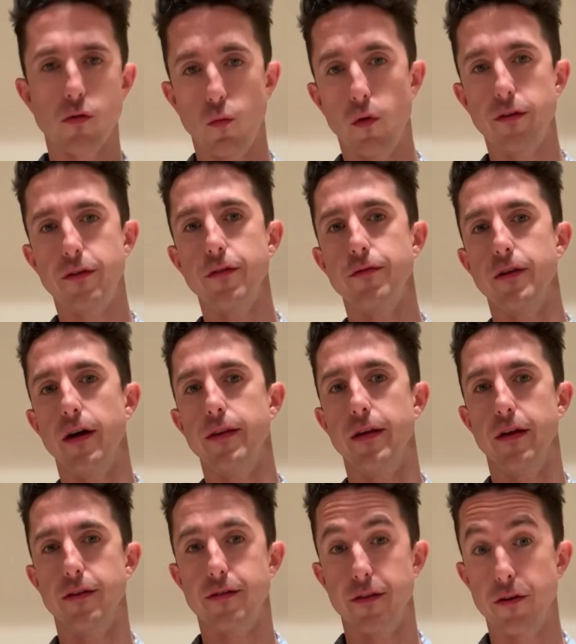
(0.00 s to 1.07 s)
Once you've done
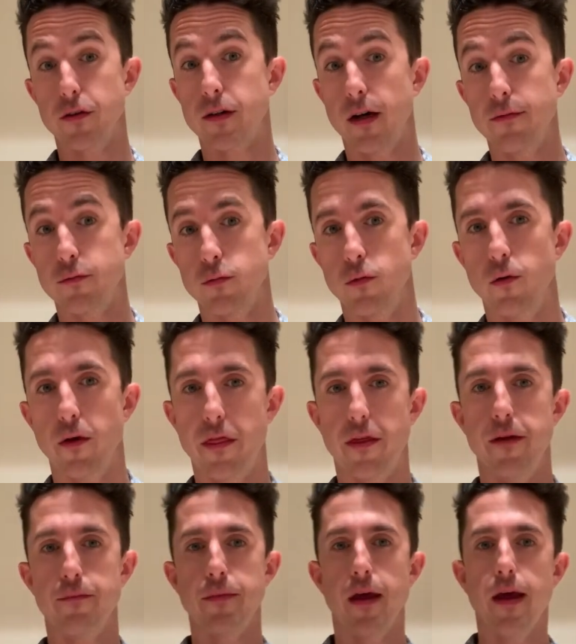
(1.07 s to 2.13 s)
this and you're comfortable with
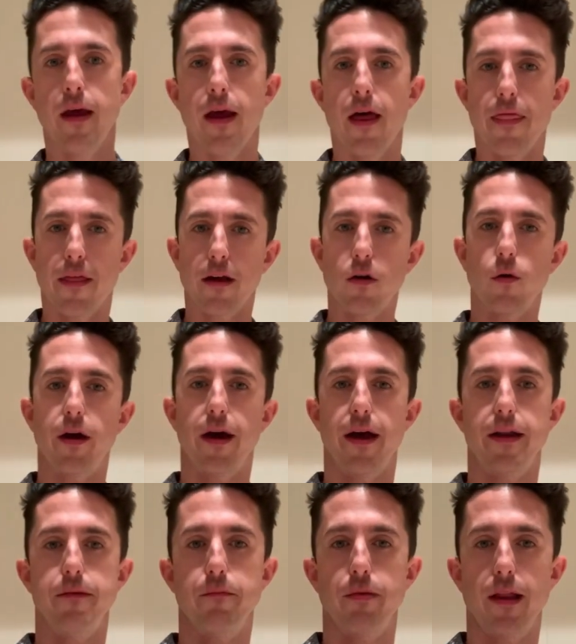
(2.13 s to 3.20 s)
it, then go
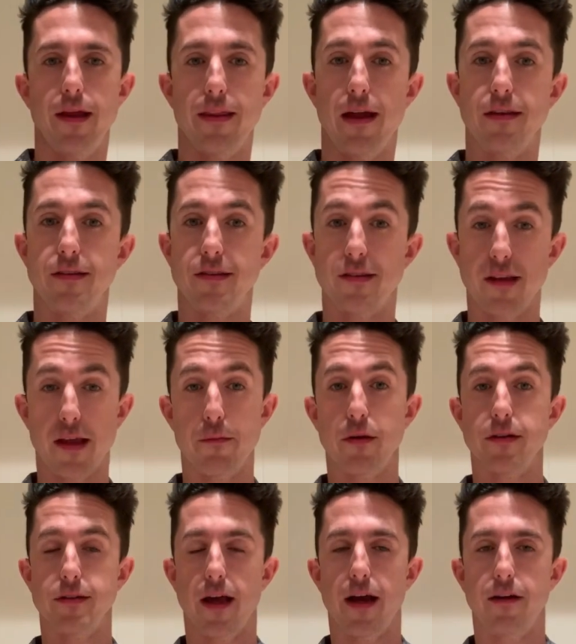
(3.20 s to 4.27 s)
ahead and play that same
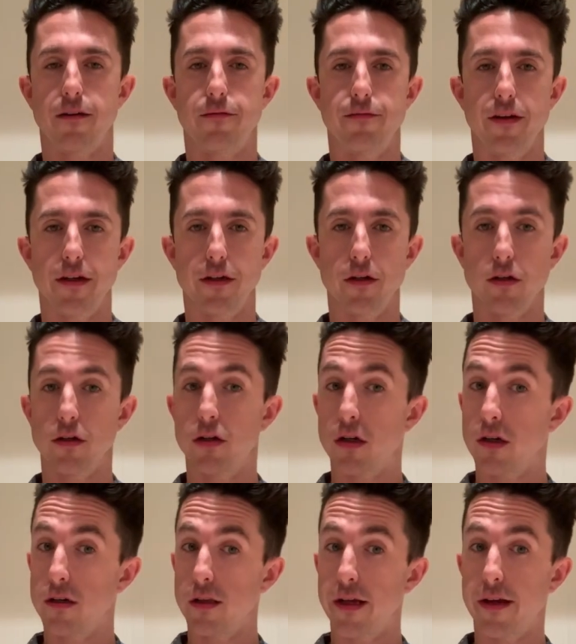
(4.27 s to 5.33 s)
exact figure
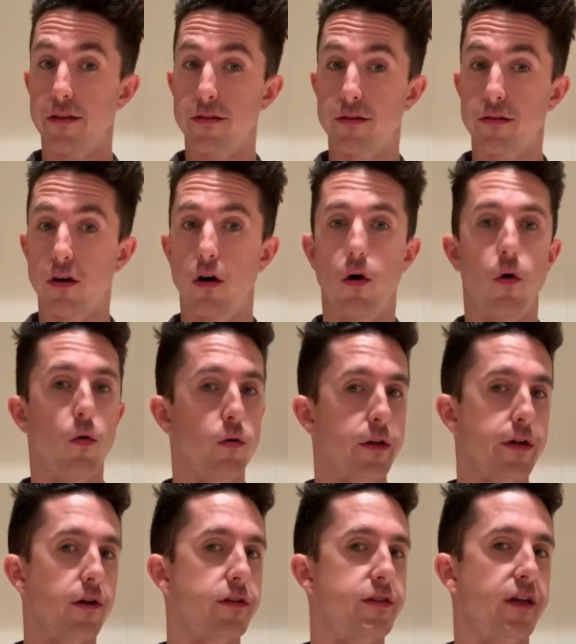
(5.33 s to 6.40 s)
glissed,
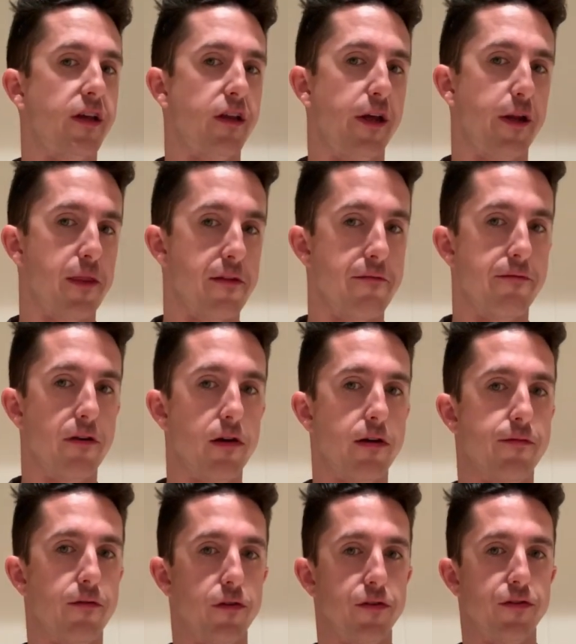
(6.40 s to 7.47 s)
only articulating the very
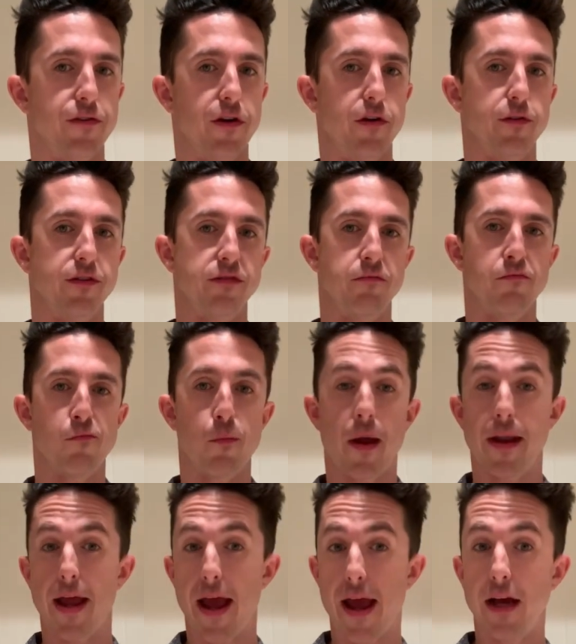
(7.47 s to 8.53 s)
first note.
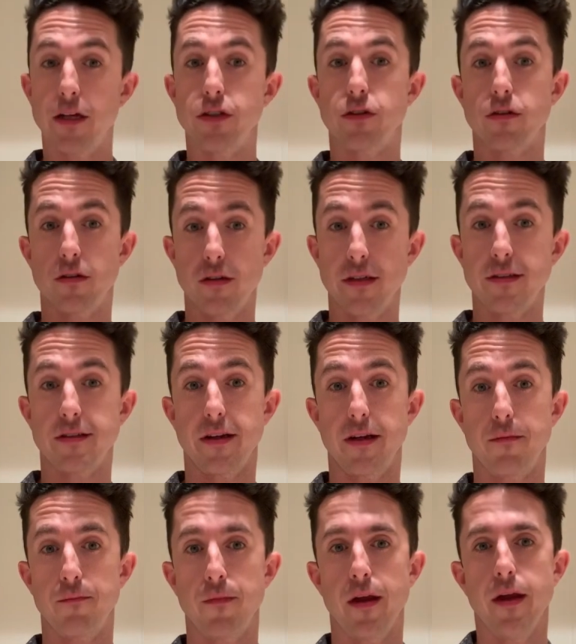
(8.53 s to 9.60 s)
And as you're
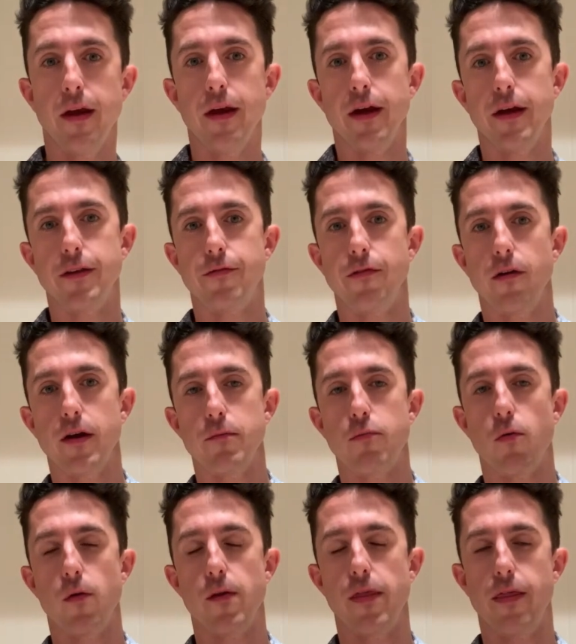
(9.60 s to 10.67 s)
glissing, it's very
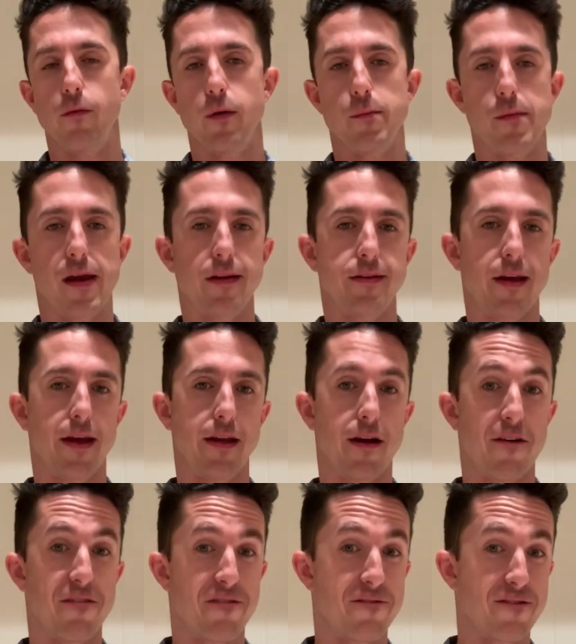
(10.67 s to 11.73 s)
important that we maintain
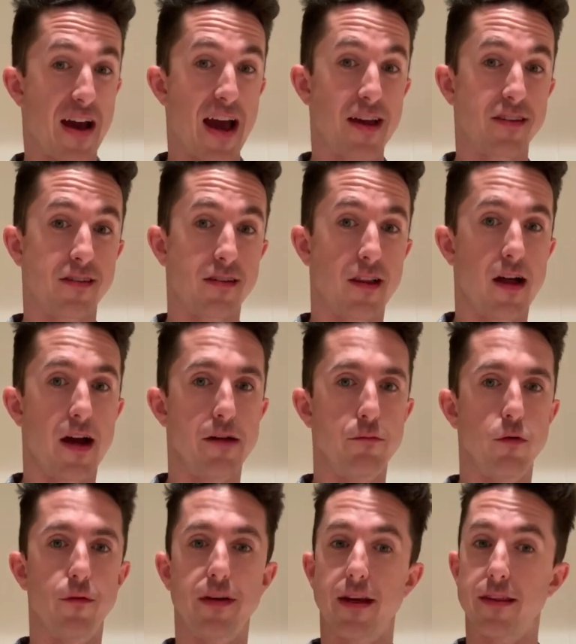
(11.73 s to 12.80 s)
a fast slide
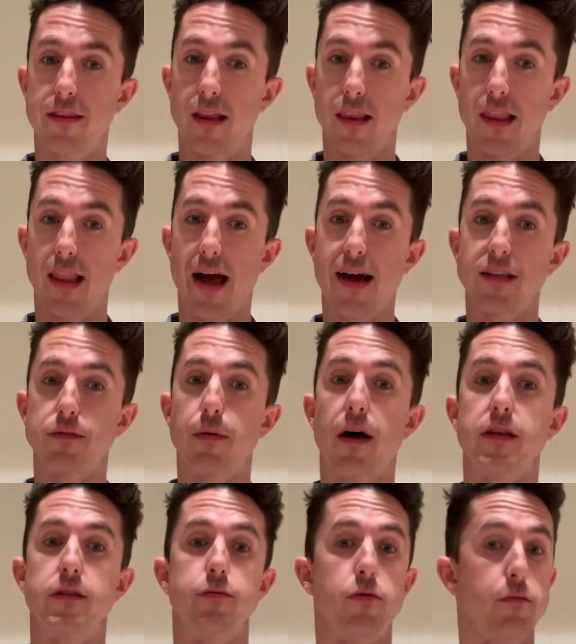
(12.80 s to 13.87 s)
moving at the last
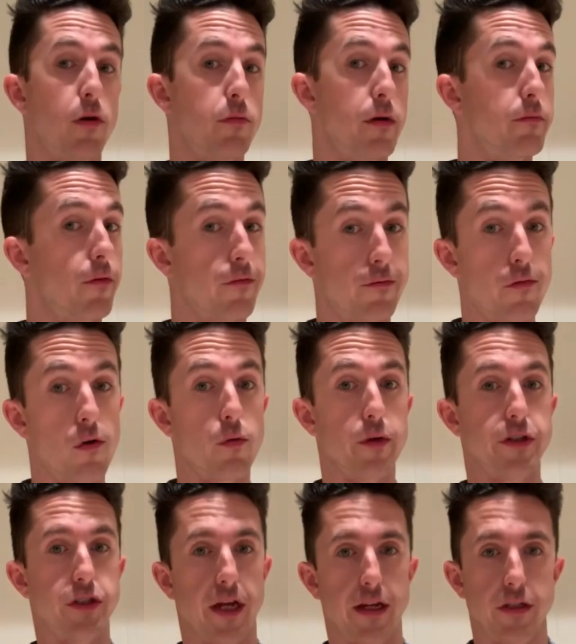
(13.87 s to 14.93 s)
possible moment before we
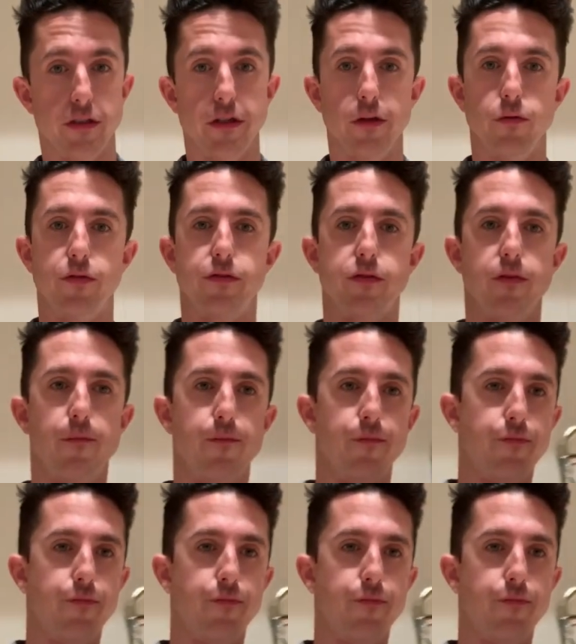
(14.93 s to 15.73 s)
change notes.